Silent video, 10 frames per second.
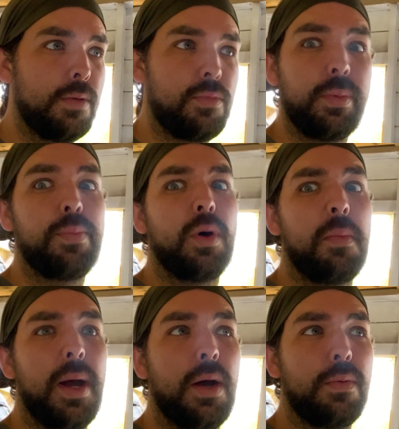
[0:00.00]
Probably put
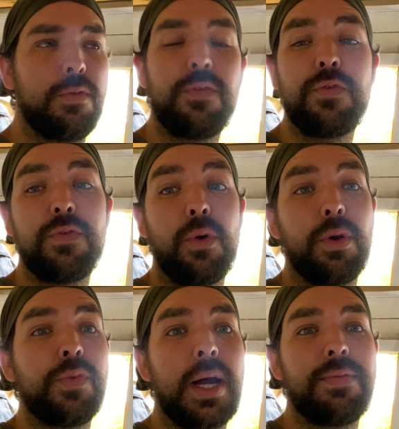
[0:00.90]
about 4 or
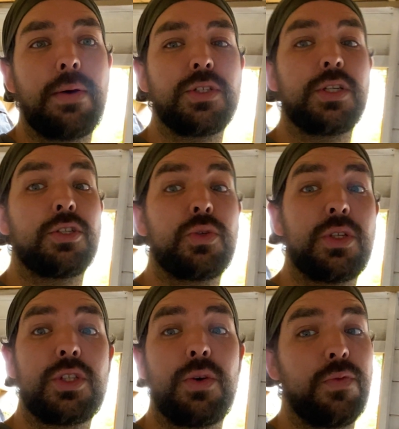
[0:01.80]
5 hours into
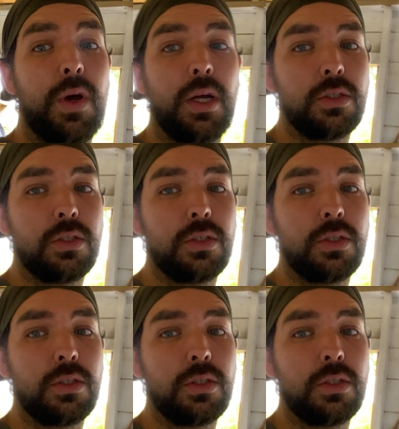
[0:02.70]
it so far,